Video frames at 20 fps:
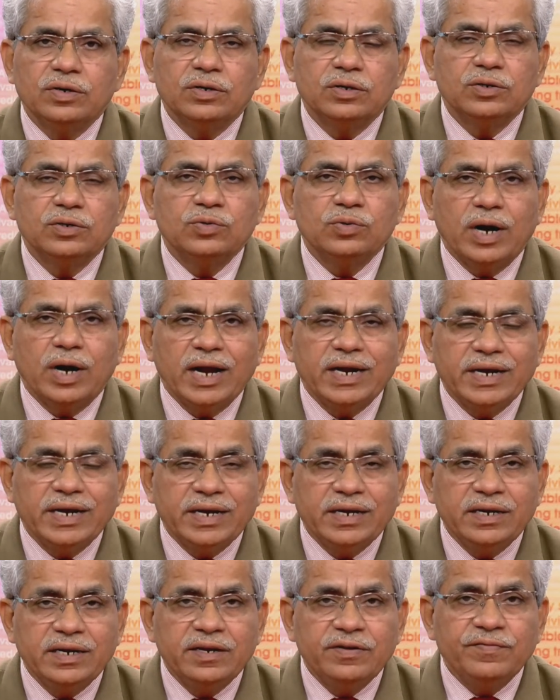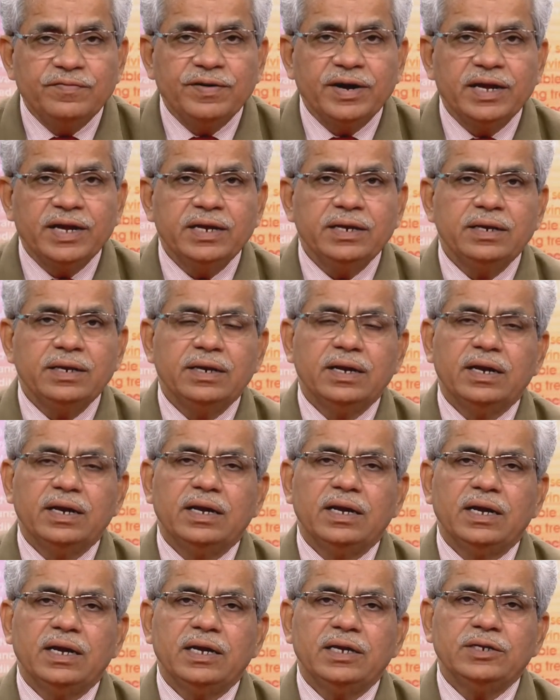to identify
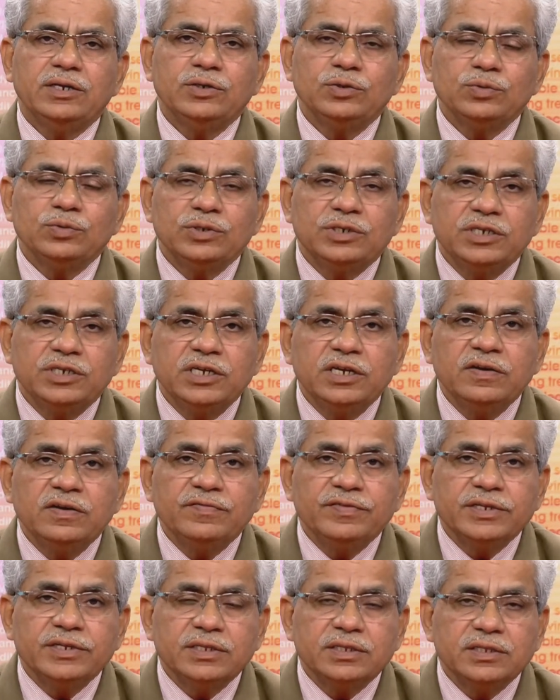and to deal with